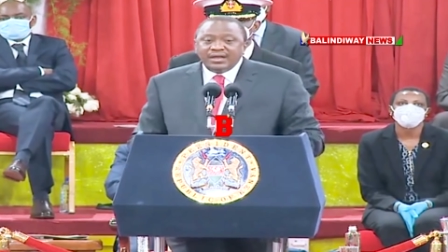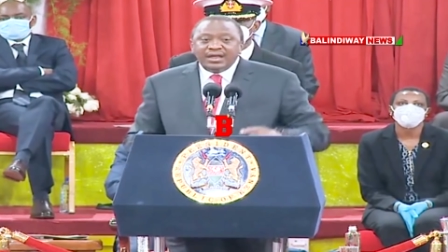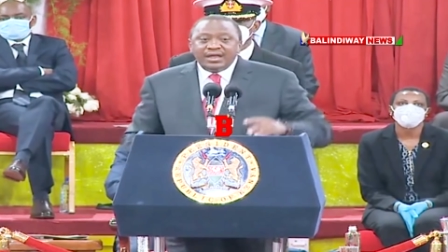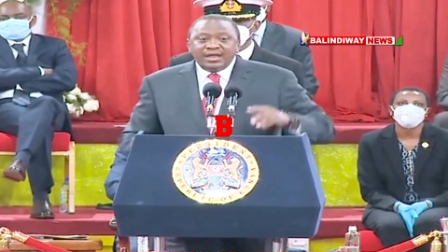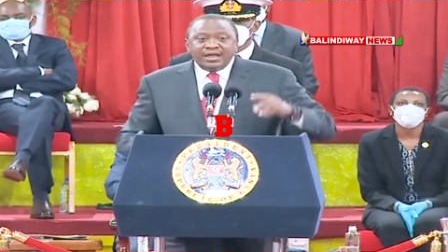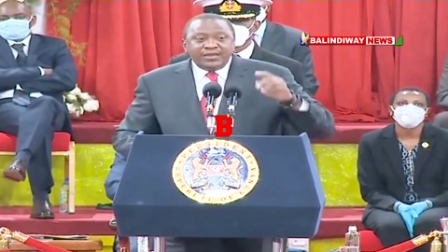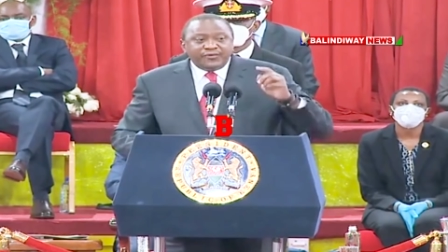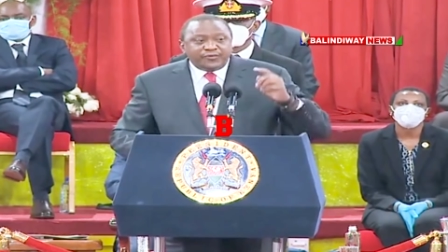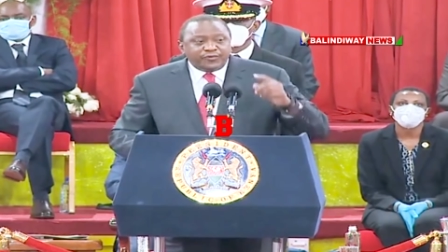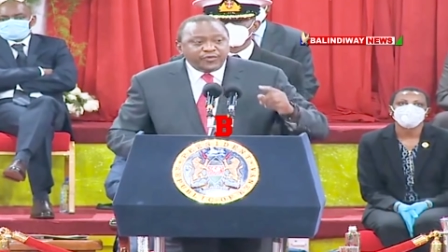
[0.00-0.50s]

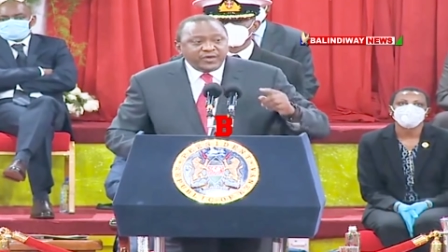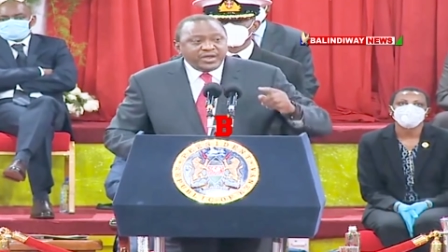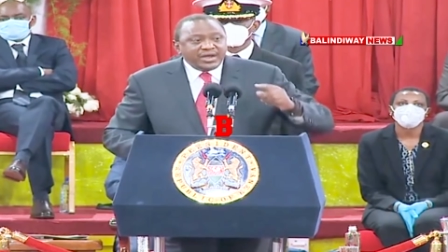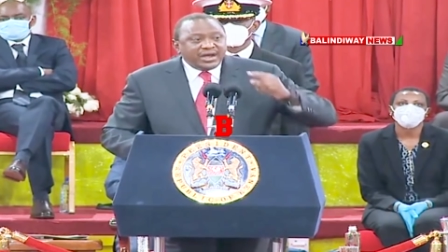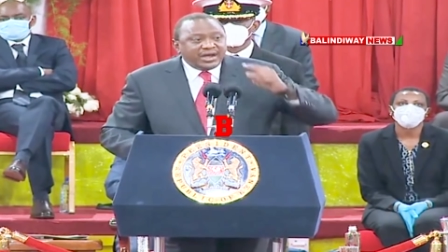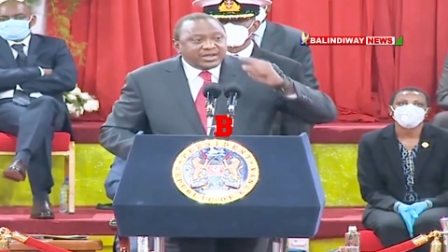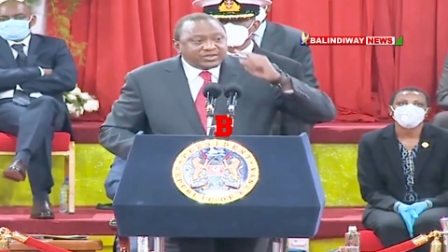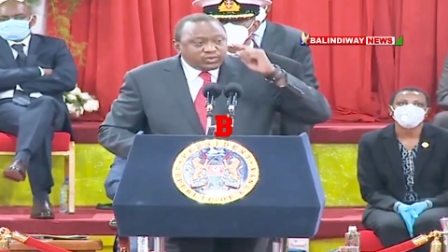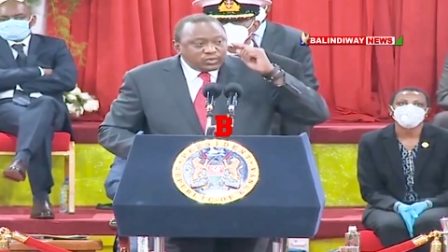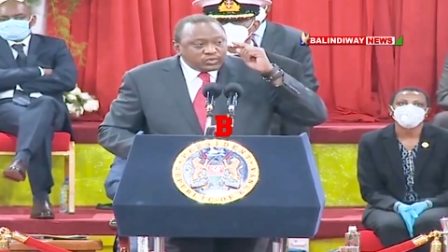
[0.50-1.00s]
if we
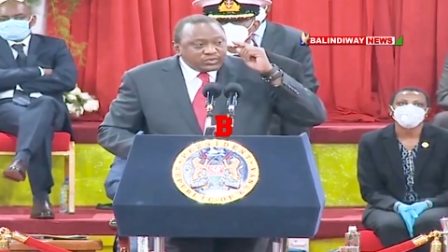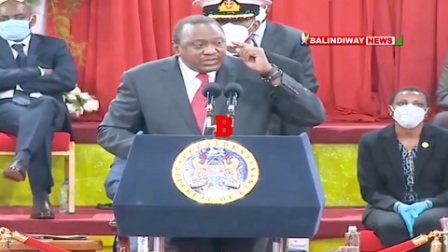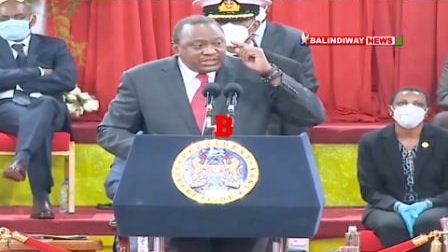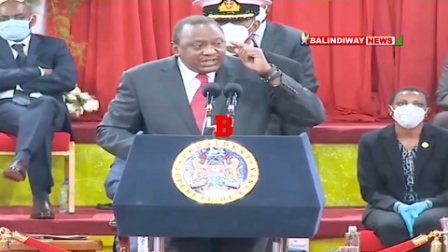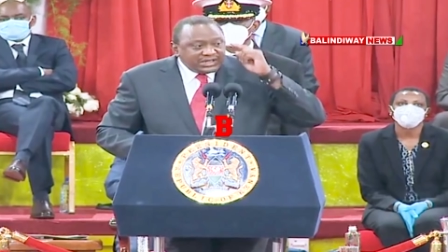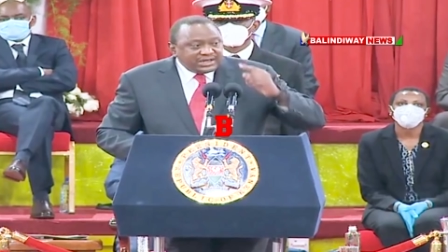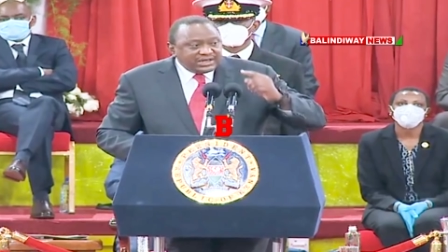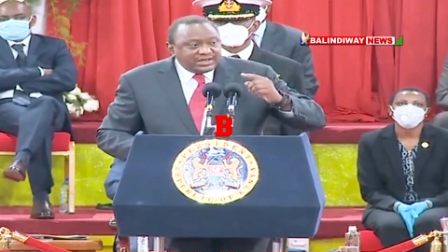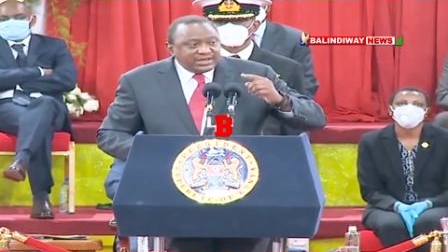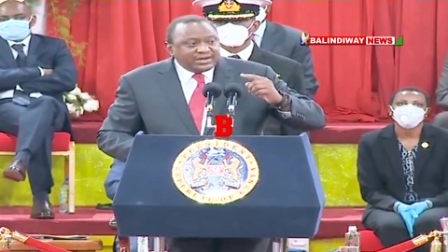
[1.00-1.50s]
are to
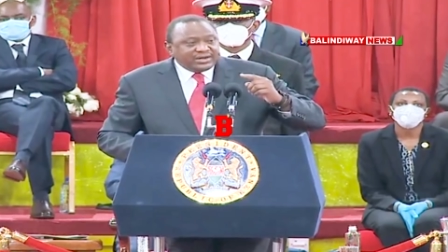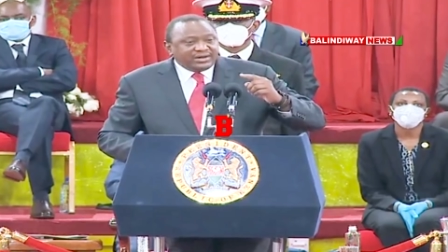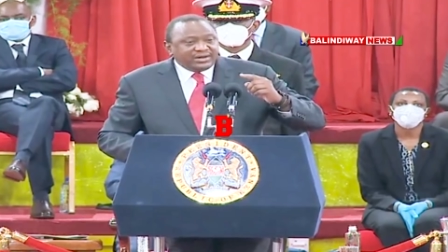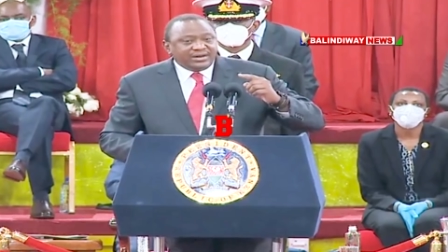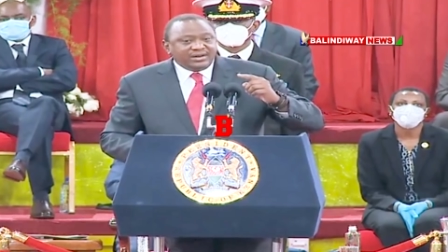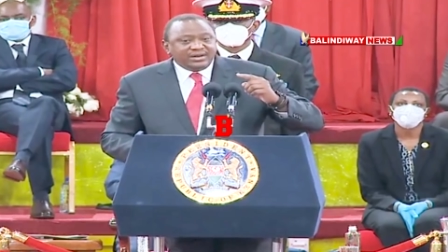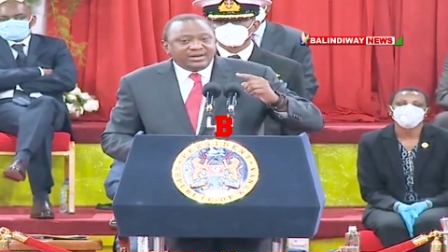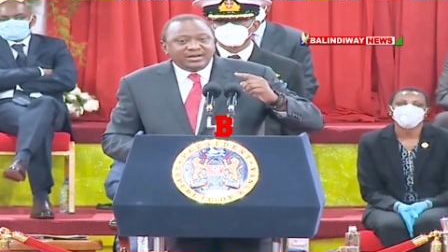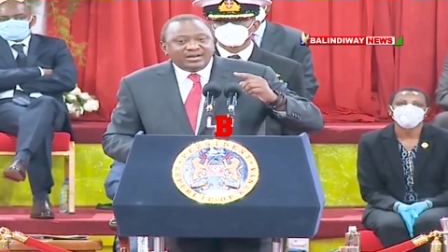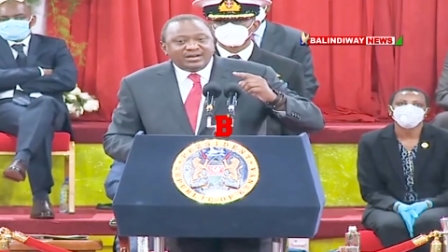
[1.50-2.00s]
deal
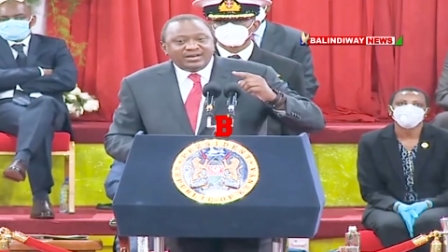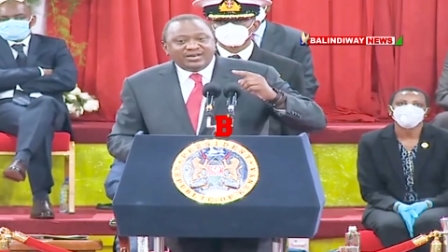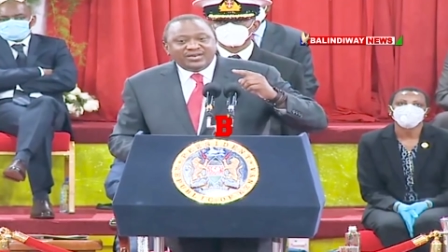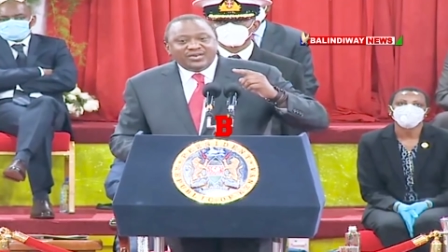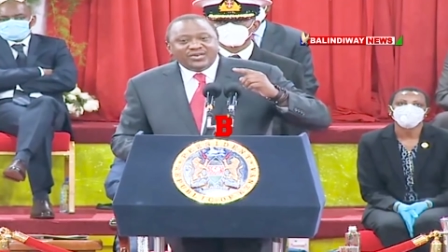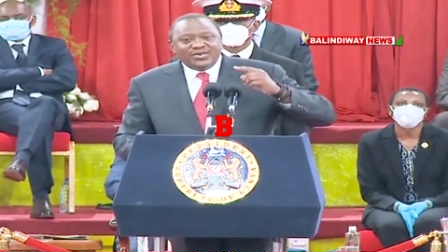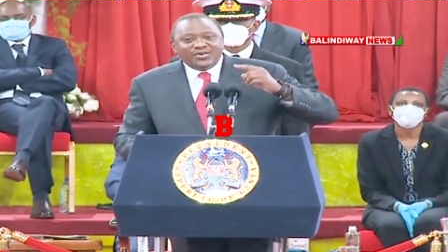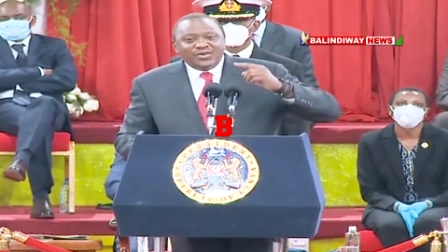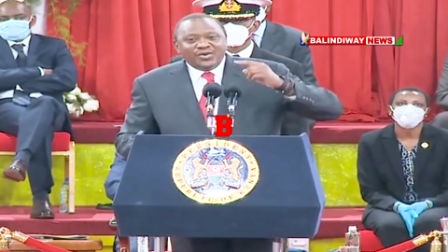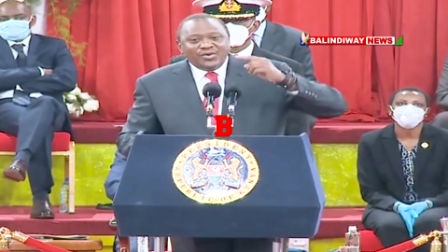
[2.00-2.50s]

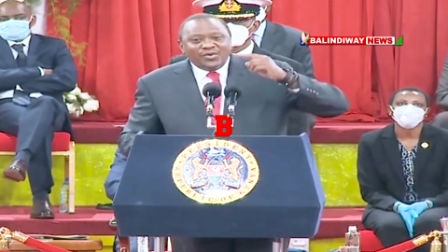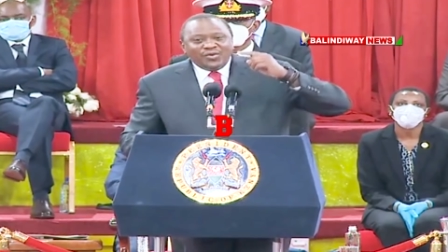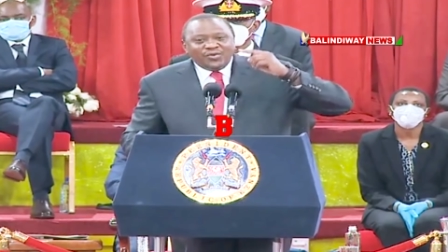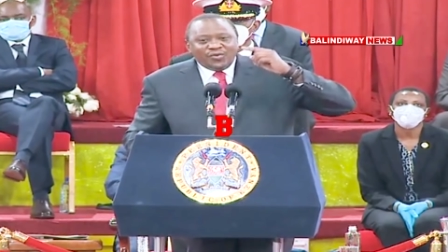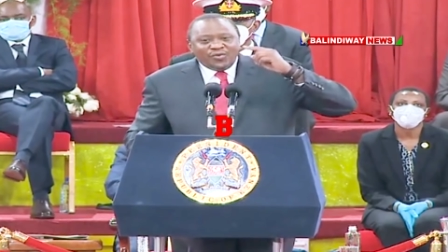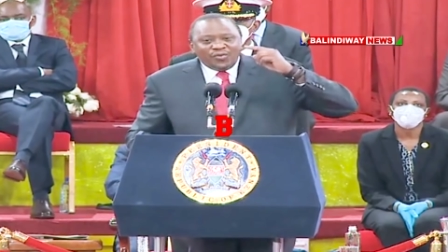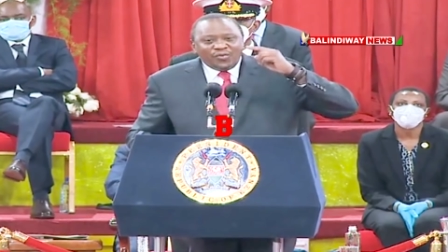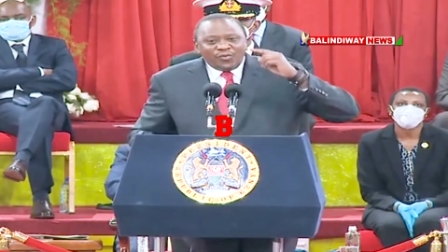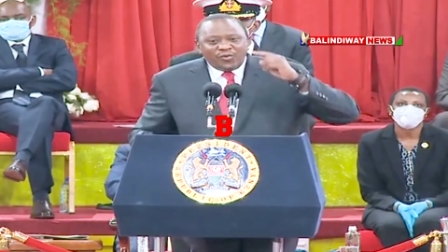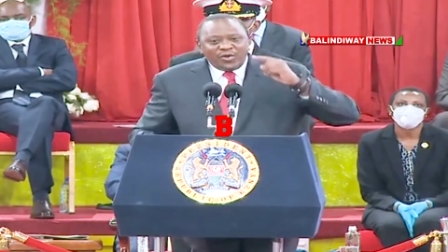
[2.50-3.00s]

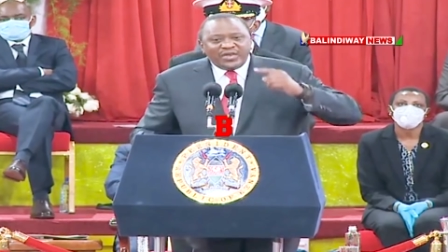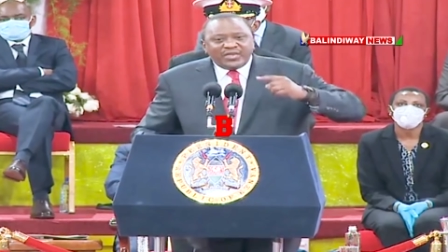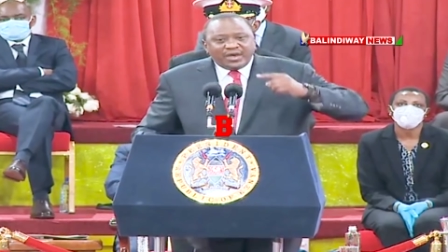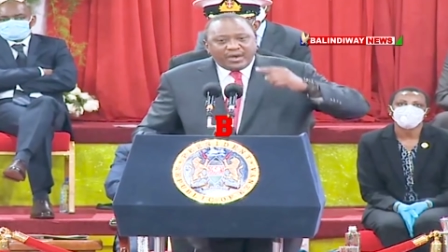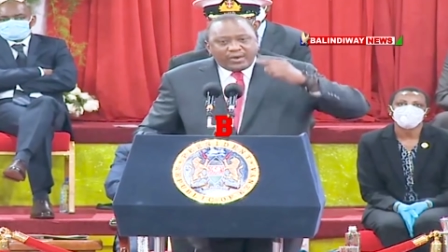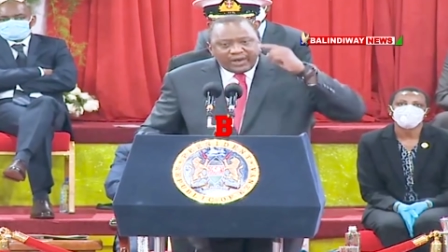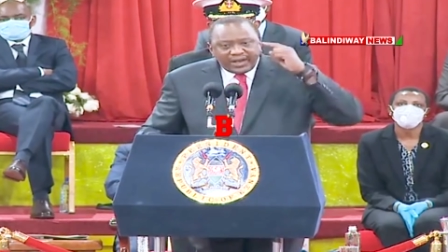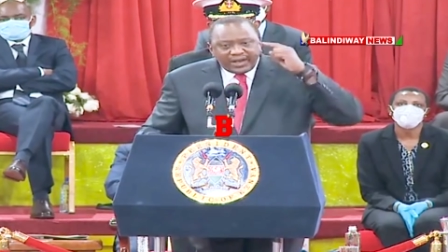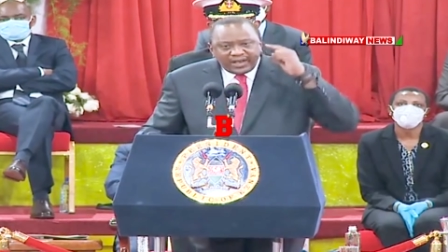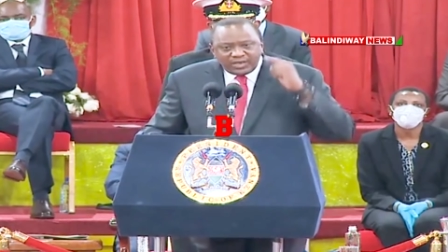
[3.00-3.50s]
with
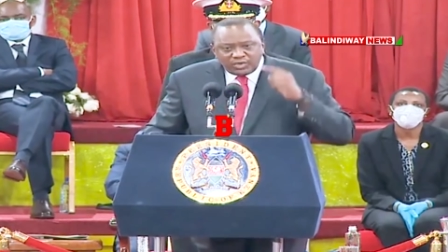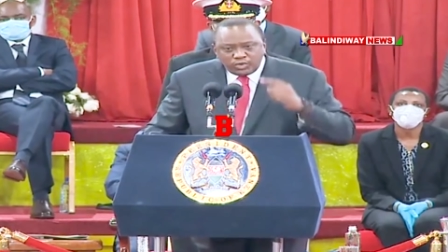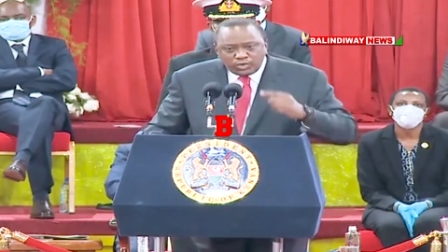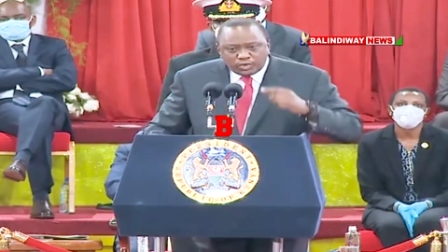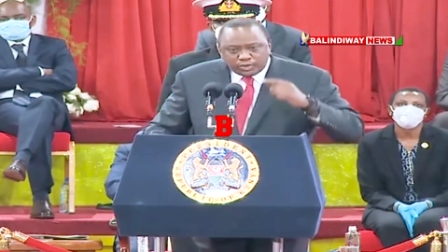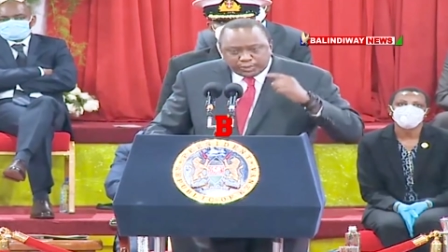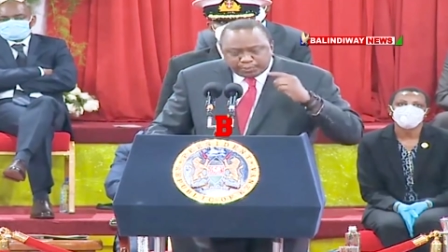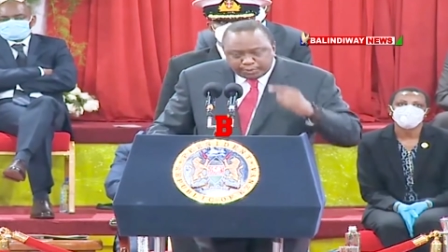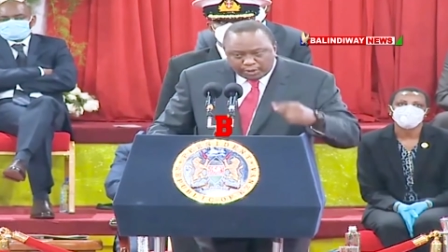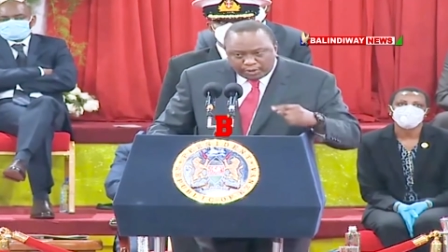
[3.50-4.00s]
our
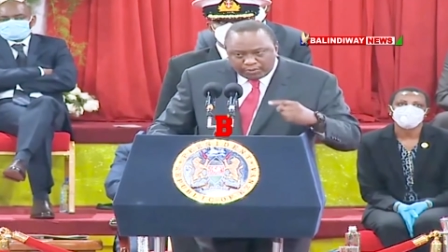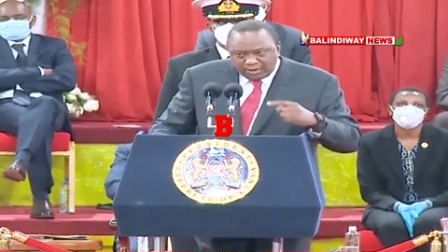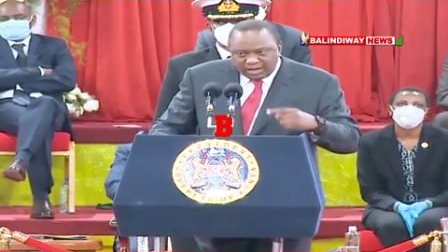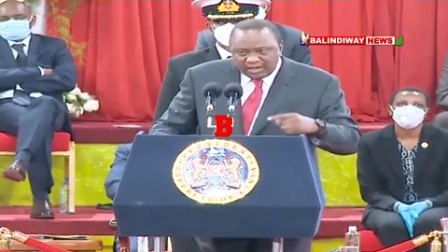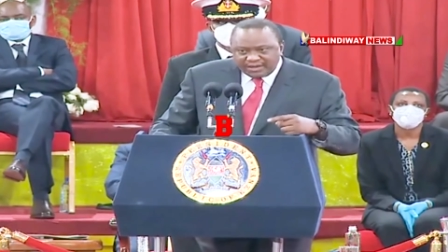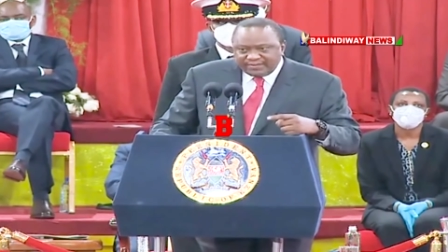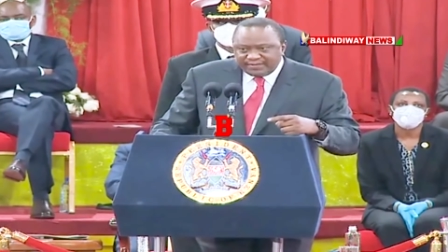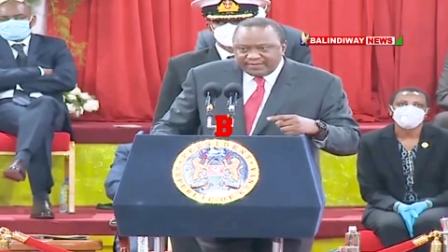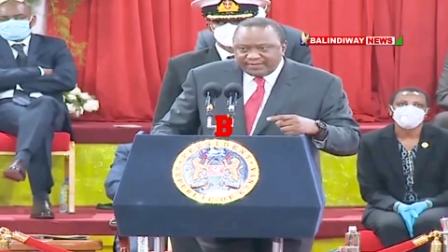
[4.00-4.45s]
youth problem,